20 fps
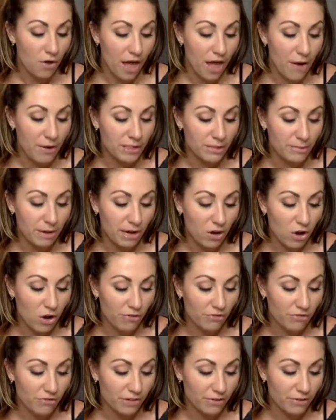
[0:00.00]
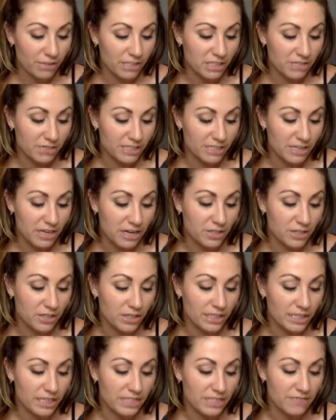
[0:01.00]
that was my goal for you, was to reach out to
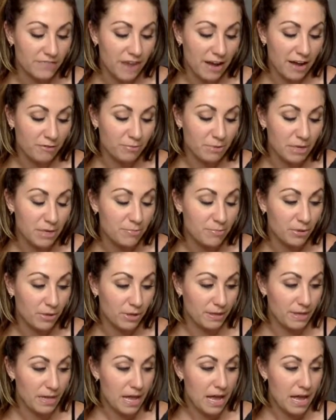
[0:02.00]
at least 5 people.